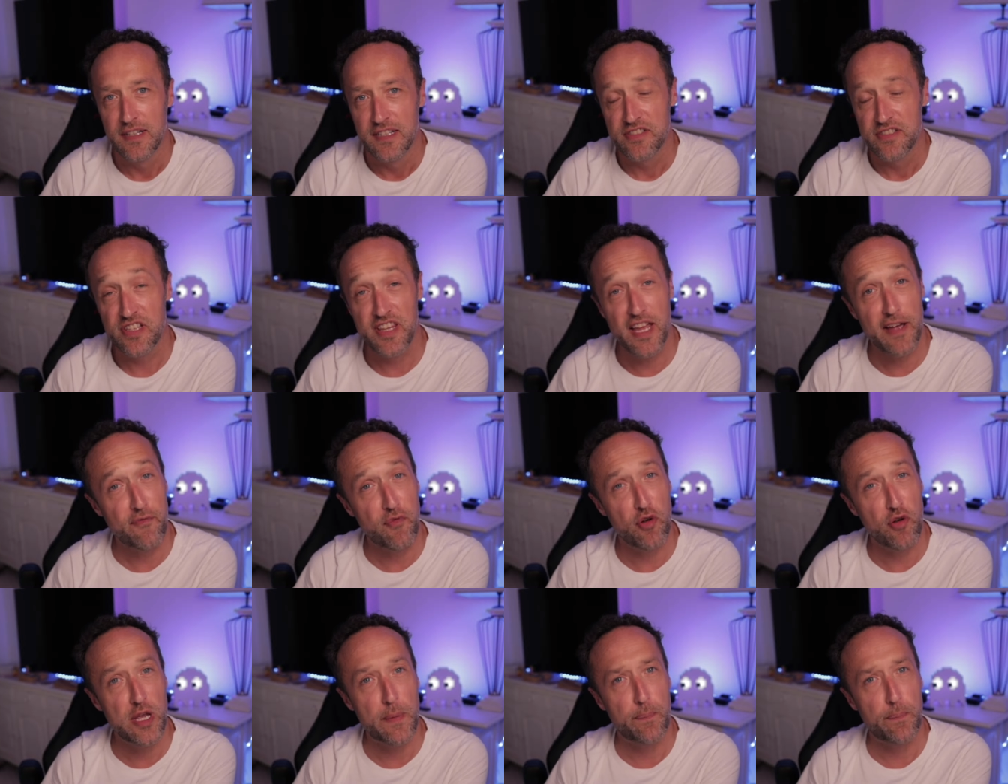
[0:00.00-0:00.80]
So
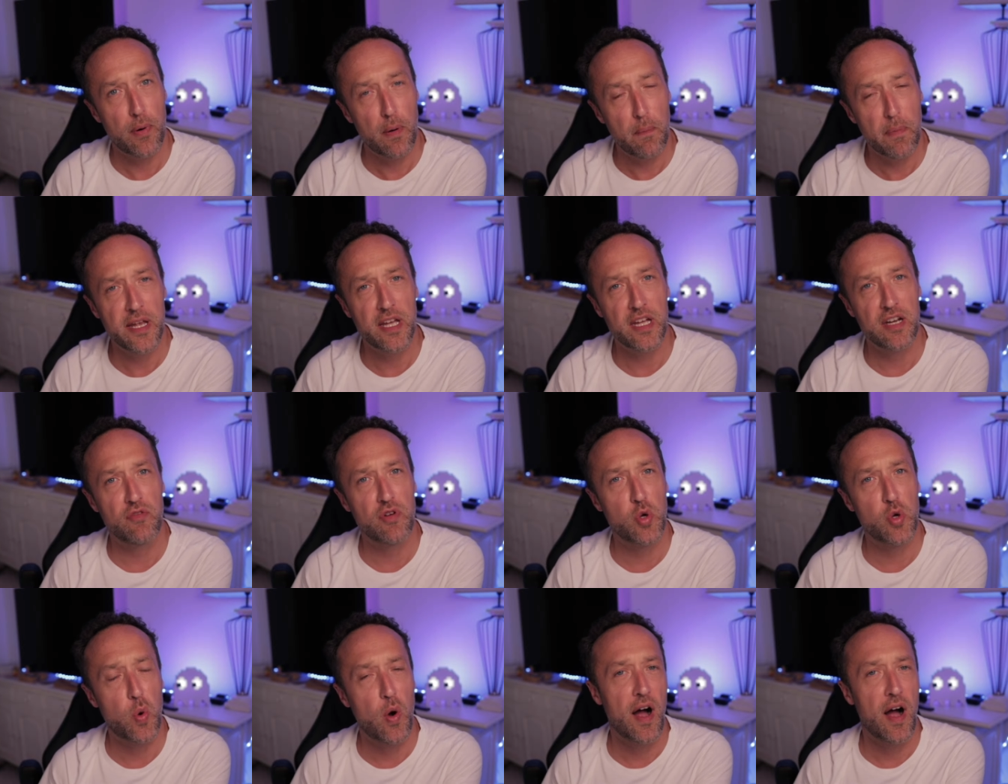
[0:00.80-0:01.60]
therefore, you're probably going to
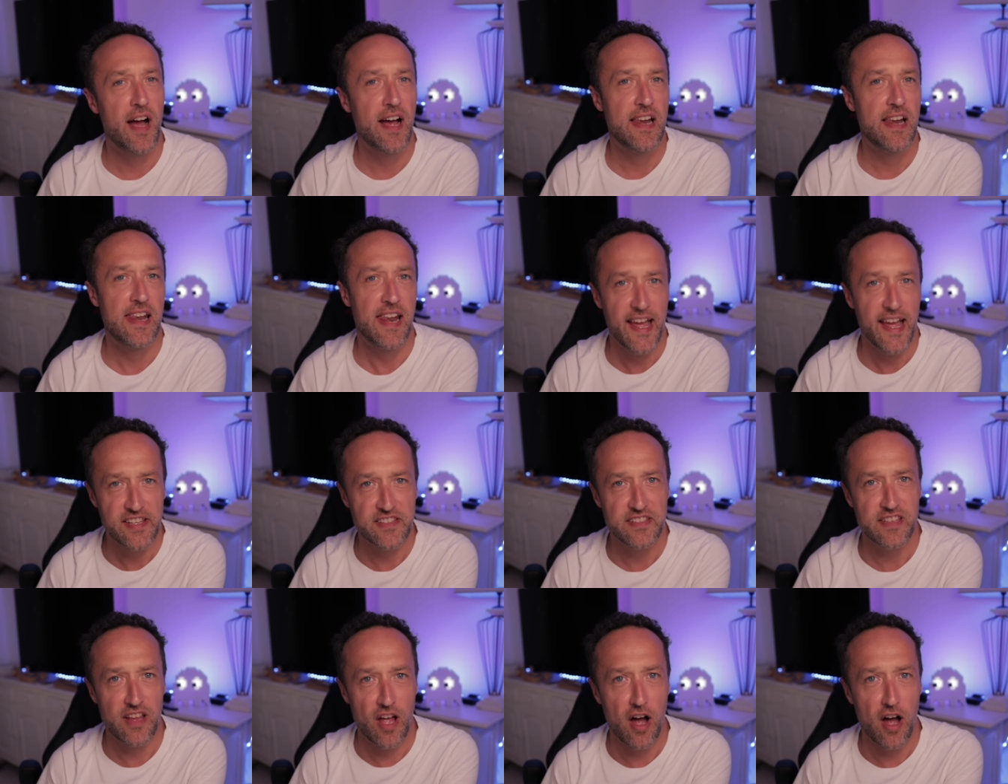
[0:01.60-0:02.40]
require
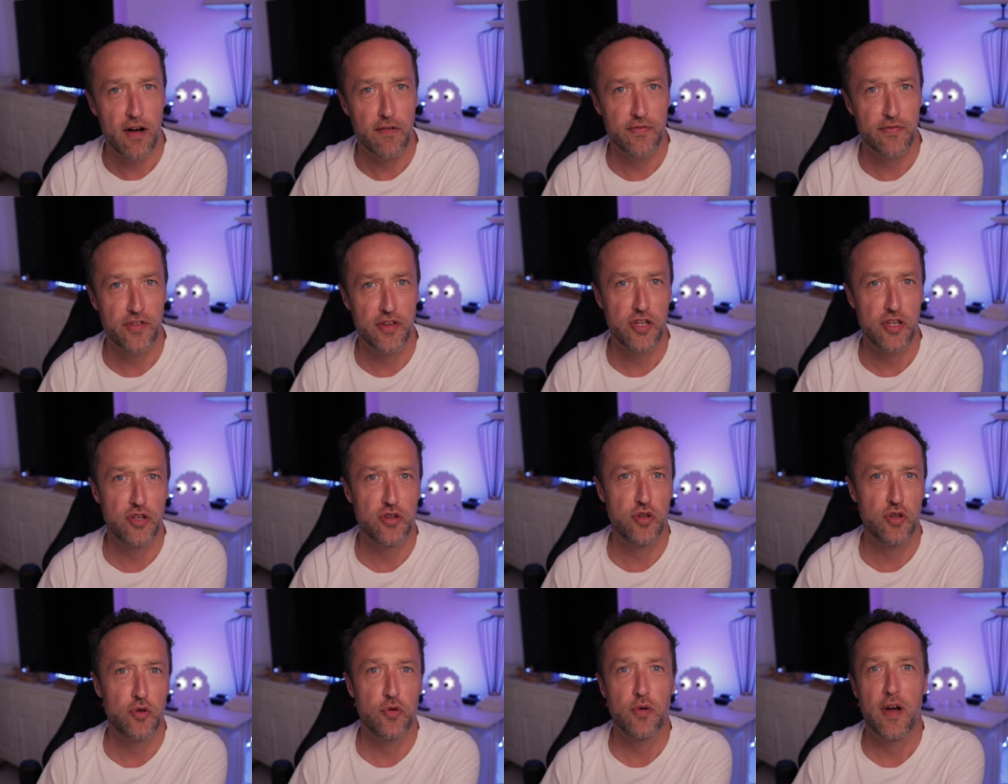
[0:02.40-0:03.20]
less staff than you
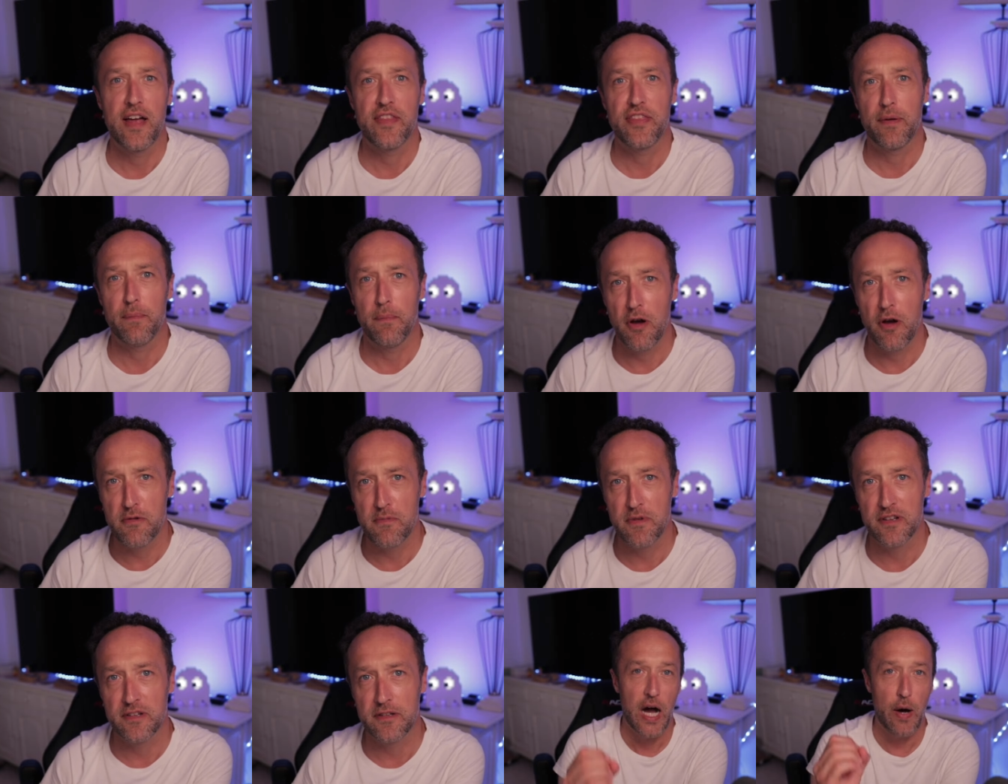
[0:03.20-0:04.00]
do at the
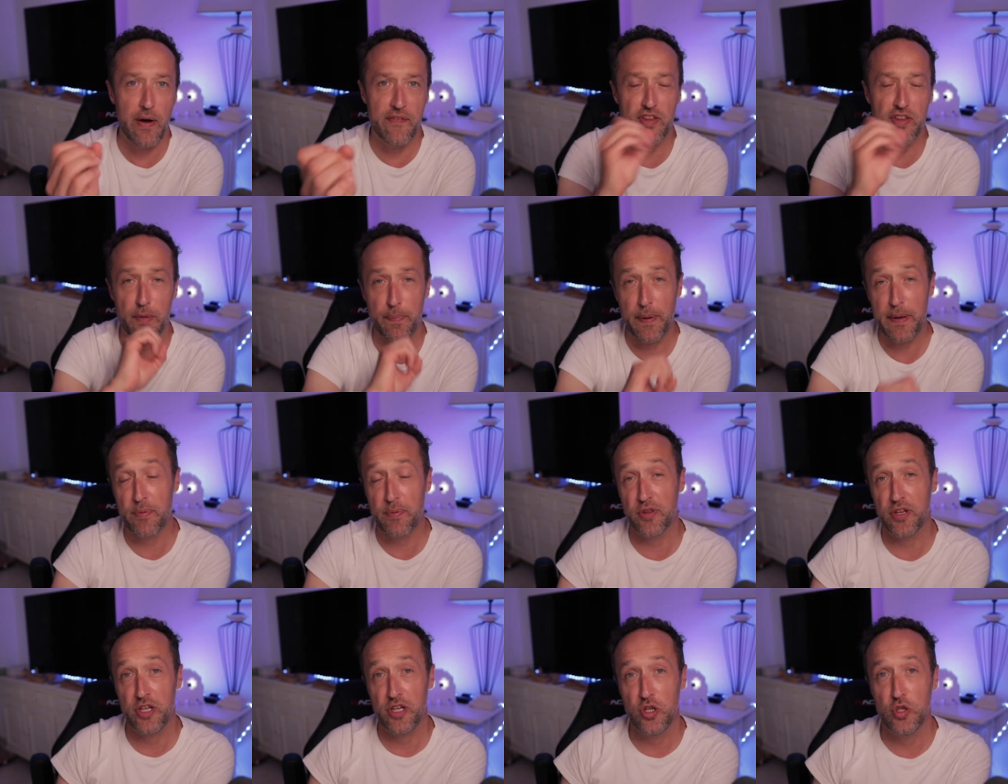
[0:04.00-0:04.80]
moment. However, the
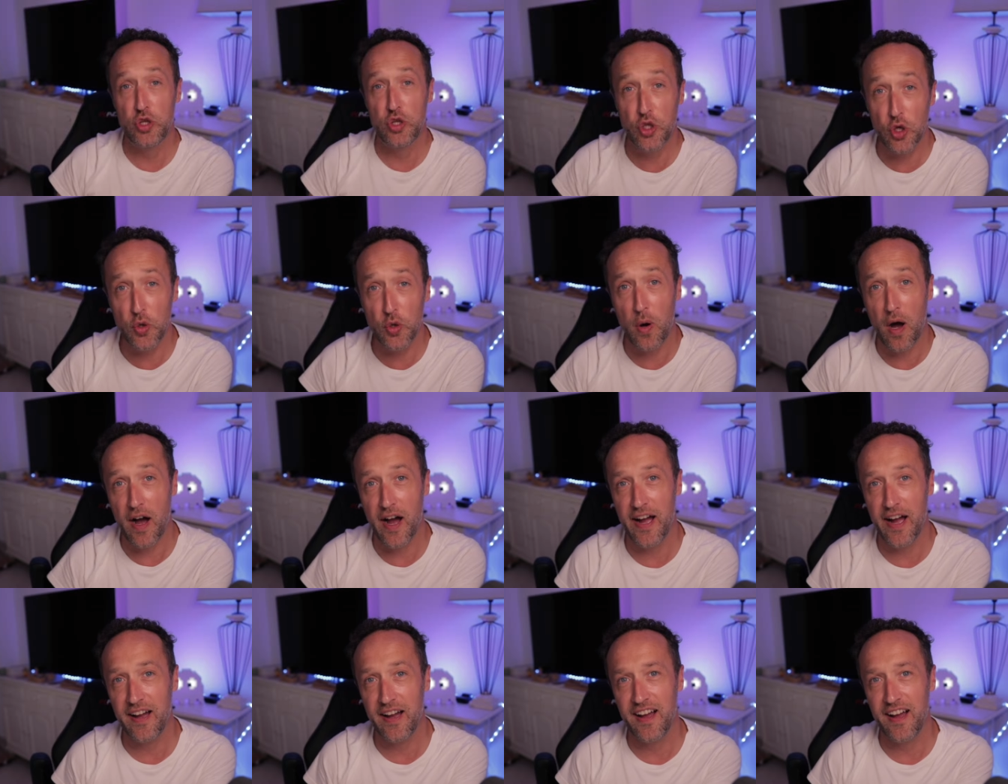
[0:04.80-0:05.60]
people that you do
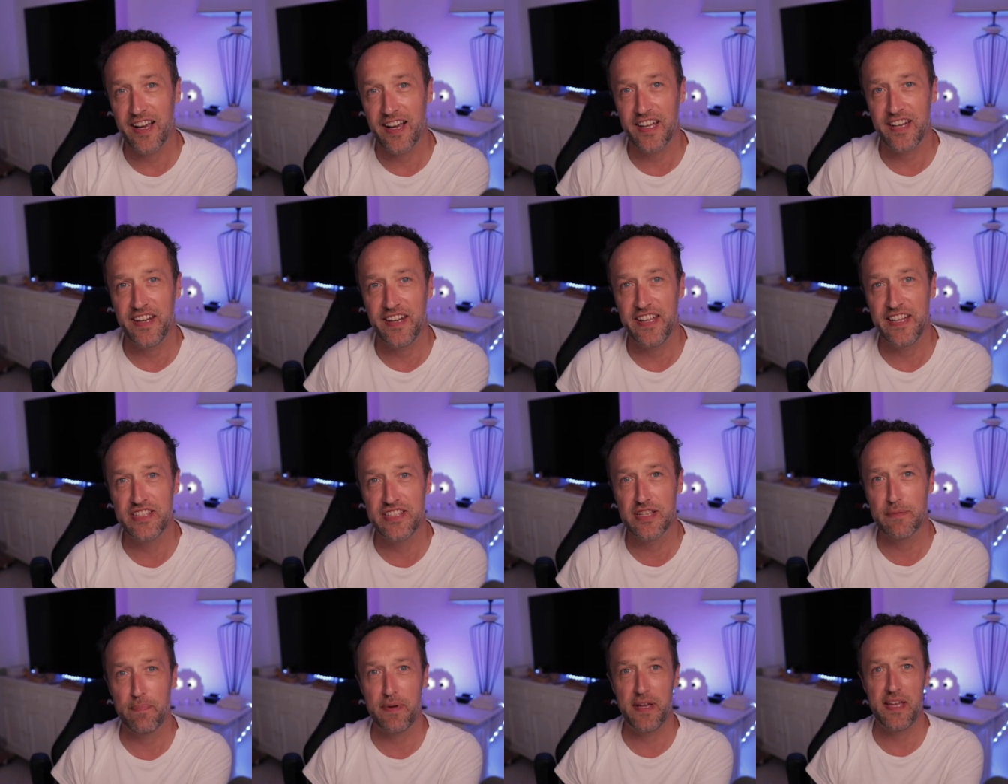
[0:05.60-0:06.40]
hire are going to need
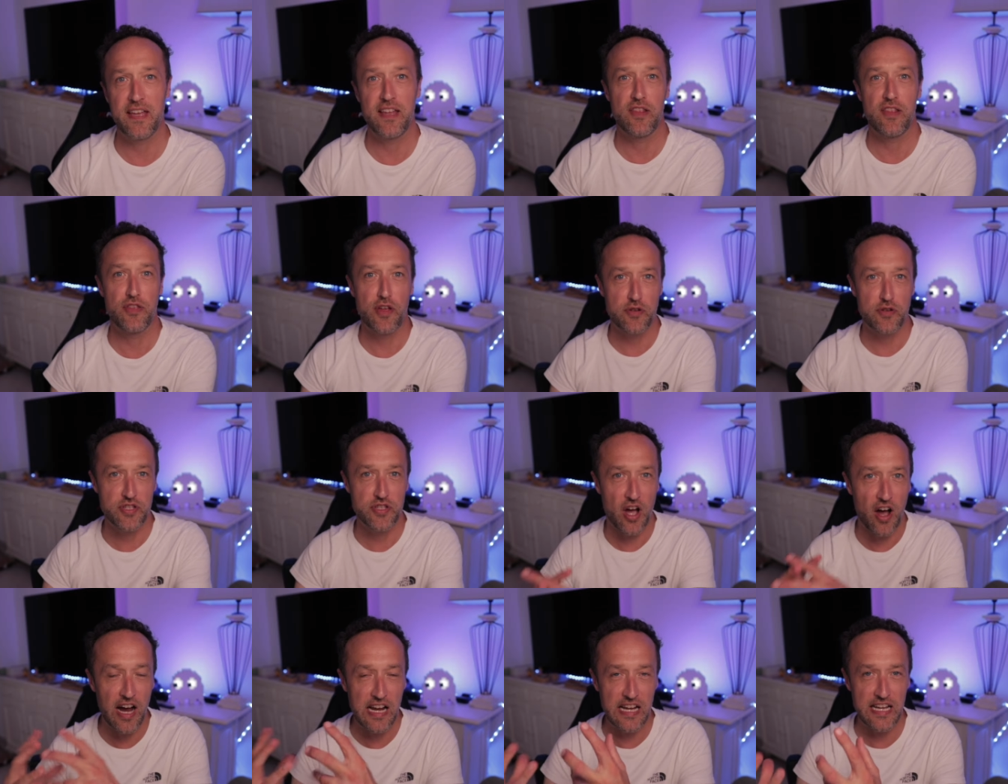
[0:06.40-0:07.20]
to be those
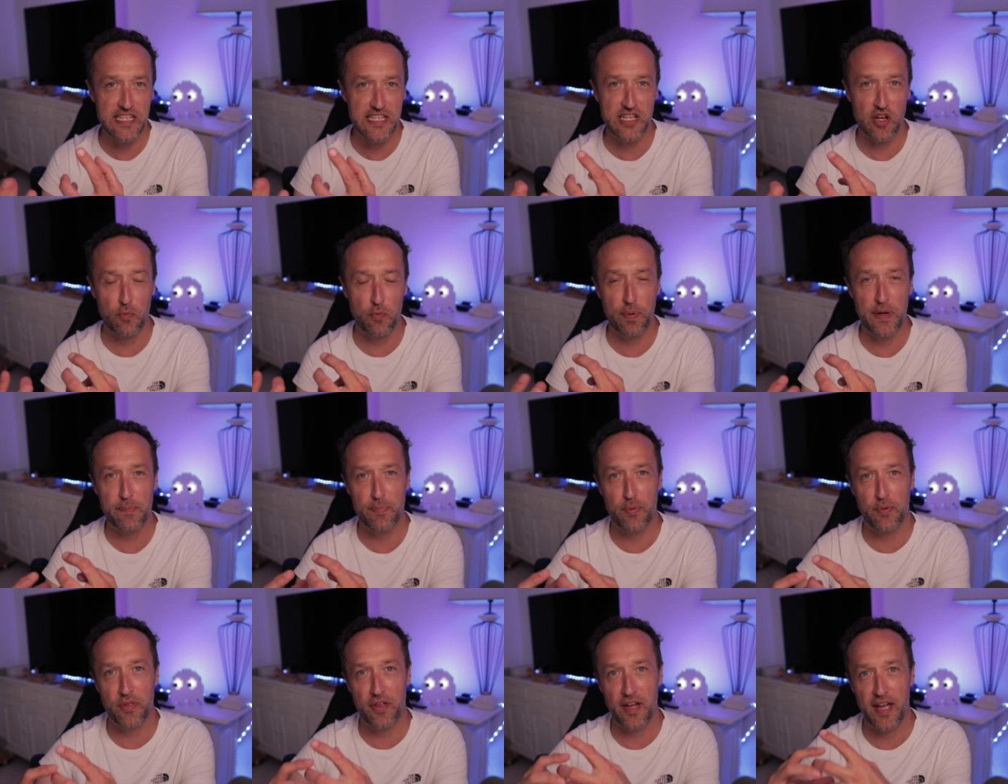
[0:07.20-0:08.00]
highly skilled
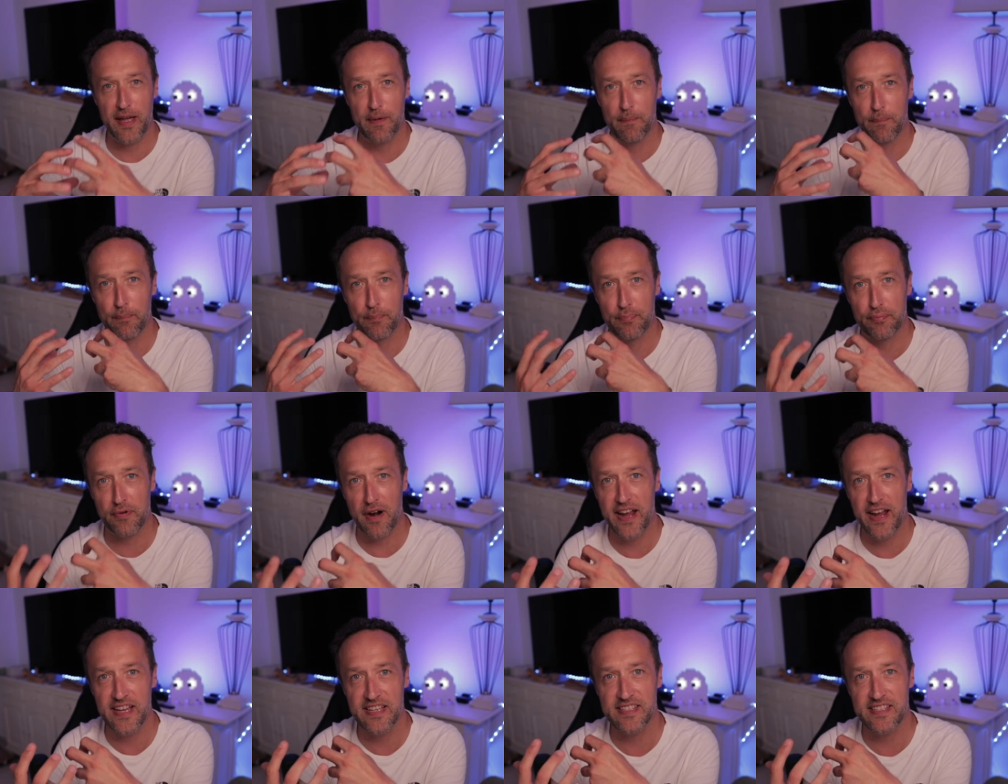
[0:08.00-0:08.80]
people that
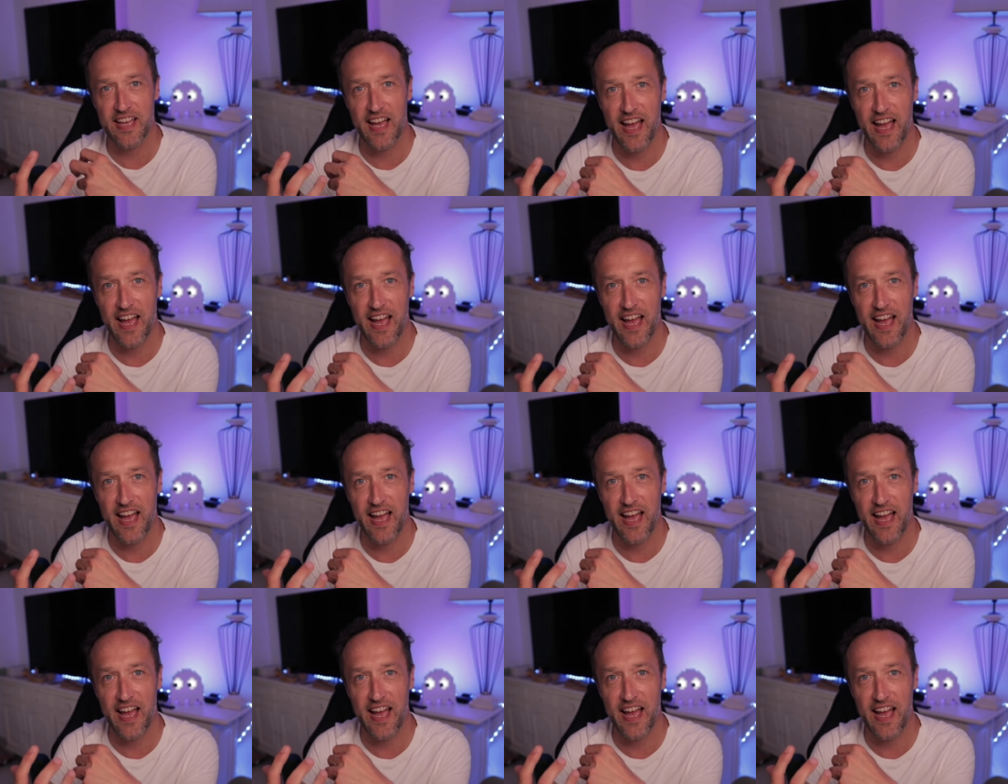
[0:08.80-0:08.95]
embrace